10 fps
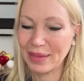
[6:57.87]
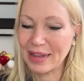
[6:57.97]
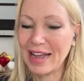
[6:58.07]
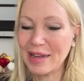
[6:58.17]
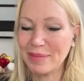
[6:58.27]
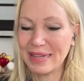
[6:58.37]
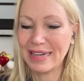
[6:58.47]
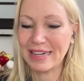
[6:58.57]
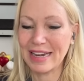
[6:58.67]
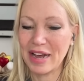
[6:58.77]
The guy I'm
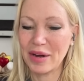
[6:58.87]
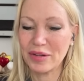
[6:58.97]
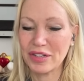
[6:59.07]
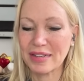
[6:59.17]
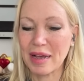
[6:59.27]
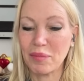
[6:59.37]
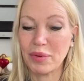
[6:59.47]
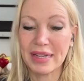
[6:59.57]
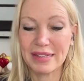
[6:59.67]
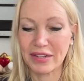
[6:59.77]
dating now just got
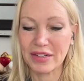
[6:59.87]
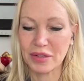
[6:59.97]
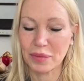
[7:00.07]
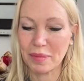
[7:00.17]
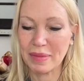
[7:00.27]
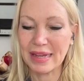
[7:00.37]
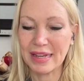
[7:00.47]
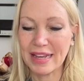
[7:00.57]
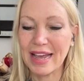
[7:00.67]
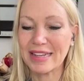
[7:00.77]
pretty serious with
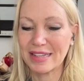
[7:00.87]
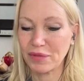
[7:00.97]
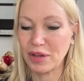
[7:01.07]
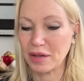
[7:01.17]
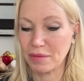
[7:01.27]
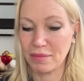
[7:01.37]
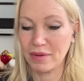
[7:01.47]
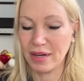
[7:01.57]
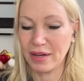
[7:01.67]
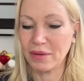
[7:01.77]
me. He asked if we could,
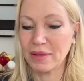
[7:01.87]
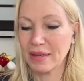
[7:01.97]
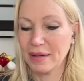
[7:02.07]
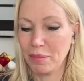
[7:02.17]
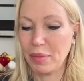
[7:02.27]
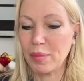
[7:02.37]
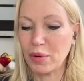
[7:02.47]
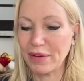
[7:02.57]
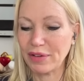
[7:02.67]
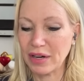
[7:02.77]
you know, be
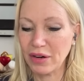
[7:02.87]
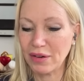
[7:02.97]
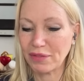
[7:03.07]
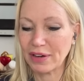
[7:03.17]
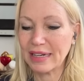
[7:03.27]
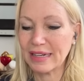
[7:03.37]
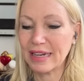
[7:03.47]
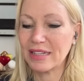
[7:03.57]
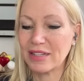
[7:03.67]
boyfriend, girlfriend. And